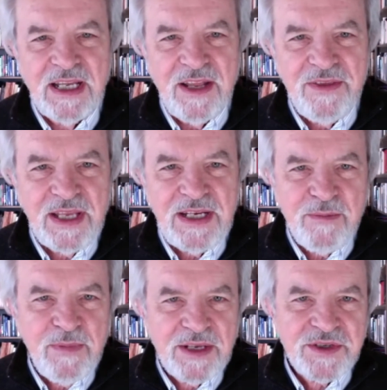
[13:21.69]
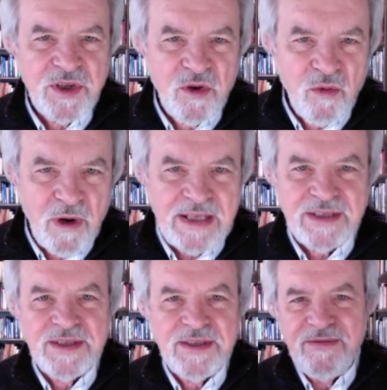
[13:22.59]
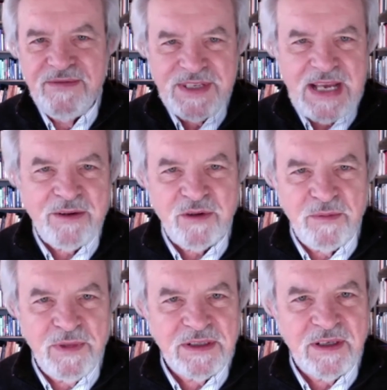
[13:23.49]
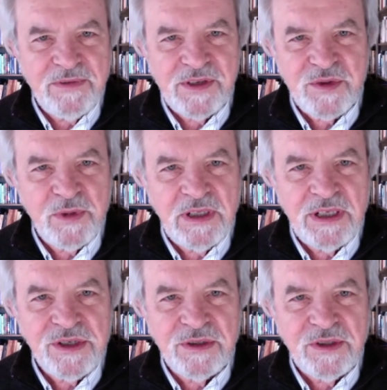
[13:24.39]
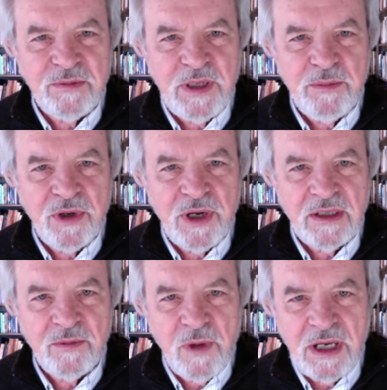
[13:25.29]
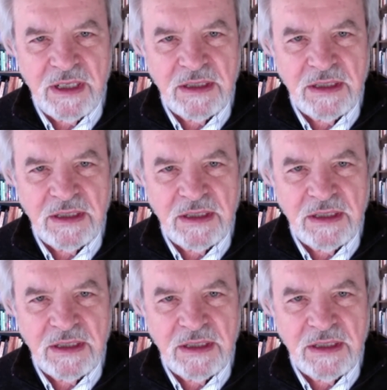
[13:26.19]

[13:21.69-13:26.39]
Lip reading: And then he makes the great sacrament of his religion to be bread and wine,